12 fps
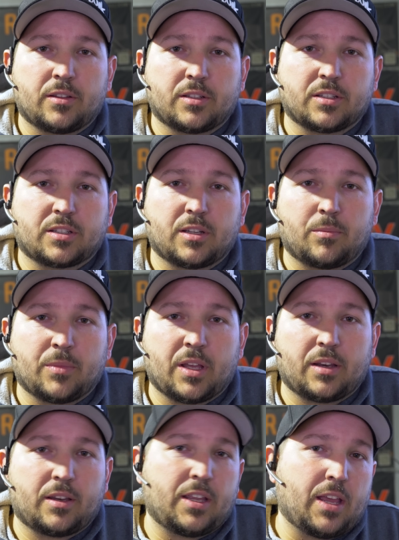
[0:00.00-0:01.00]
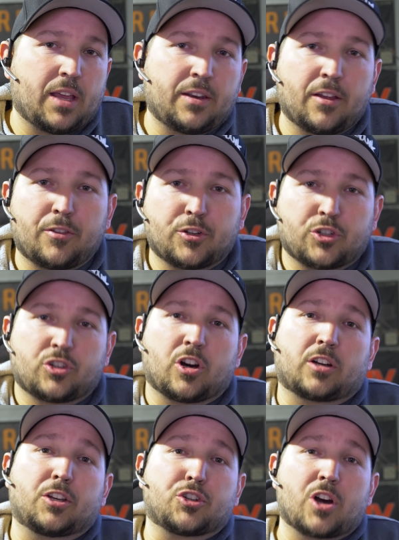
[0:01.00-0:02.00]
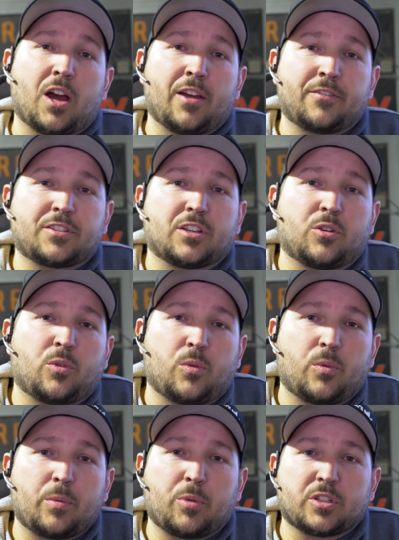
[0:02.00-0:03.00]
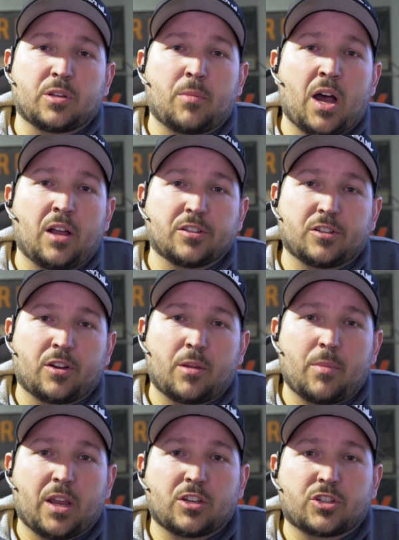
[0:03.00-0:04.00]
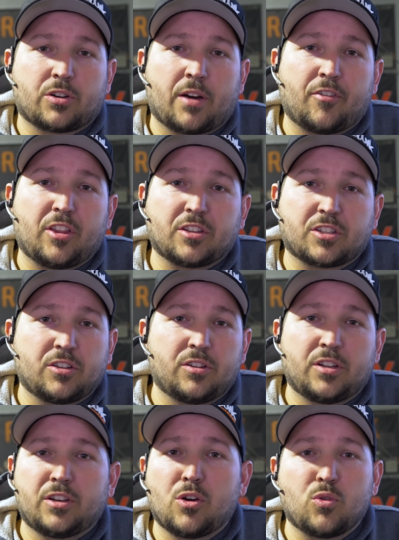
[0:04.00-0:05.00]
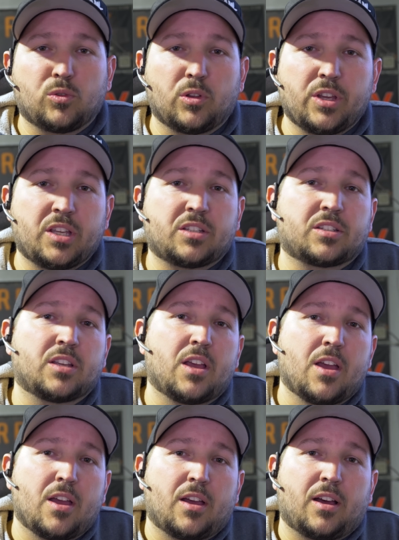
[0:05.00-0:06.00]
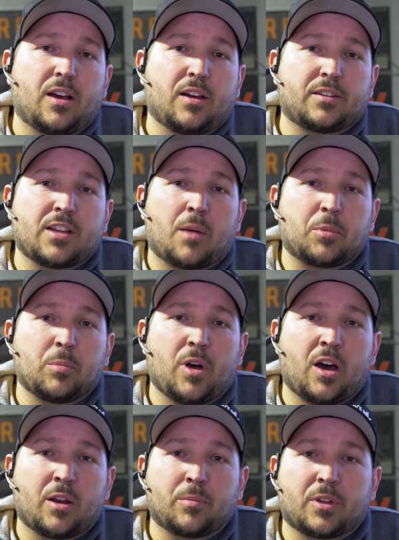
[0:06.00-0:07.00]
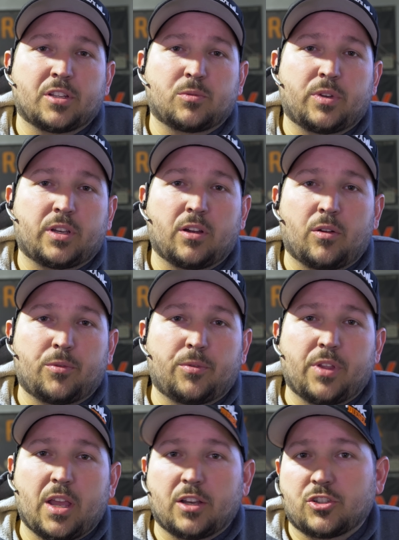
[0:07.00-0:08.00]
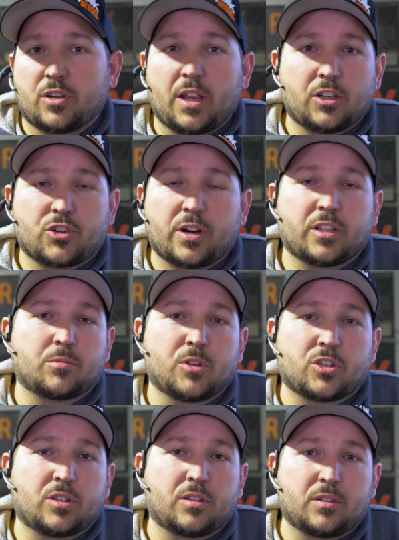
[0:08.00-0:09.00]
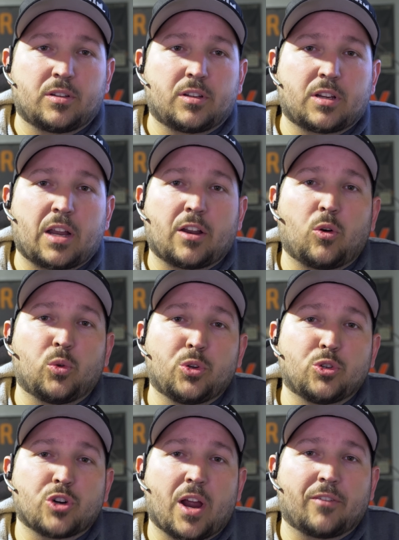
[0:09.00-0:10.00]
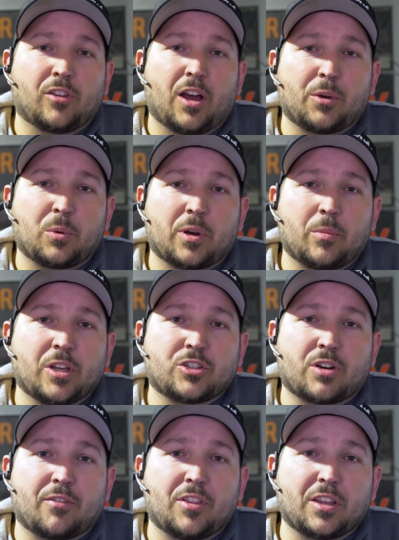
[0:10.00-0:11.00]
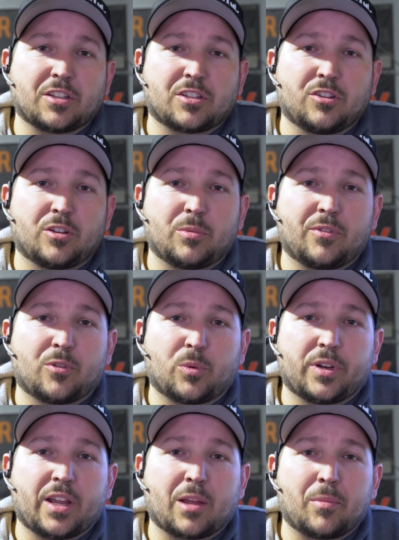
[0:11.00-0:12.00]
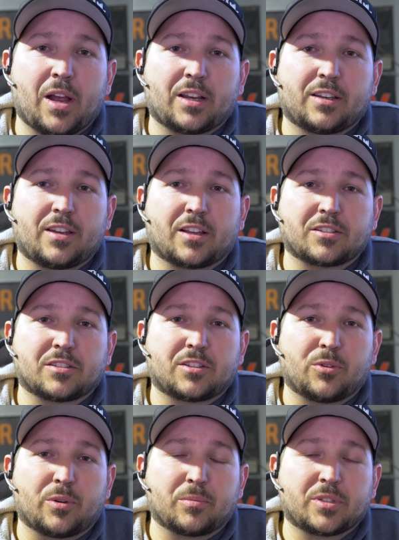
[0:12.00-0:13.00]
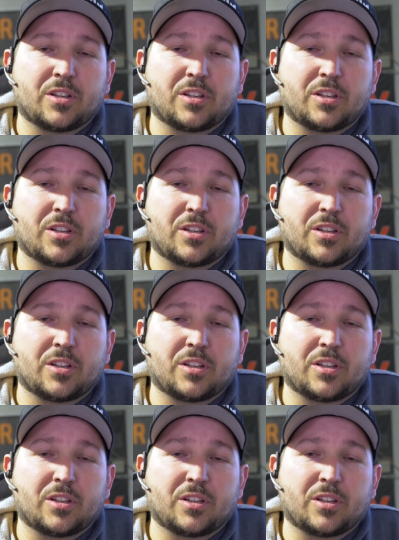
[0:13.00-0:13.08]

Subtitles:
This is something that he had another truck to drive, so we put some miles on it, making sure everything's good, no leaks, top to bottom, because we had gone through the engine and transmission, kind of whole new drive line. We want to make sure everything's good before we take it back to Texas to him.